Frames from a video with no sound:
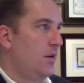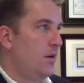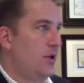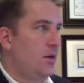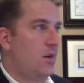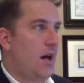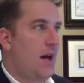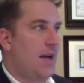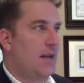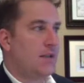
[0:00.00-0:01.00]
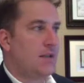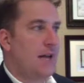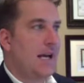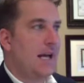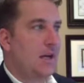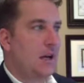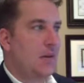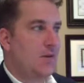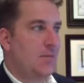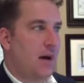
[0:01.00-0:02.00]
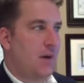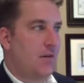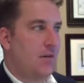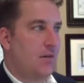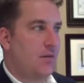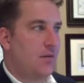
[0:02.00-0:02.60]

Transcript: 2 lines is $80 a month,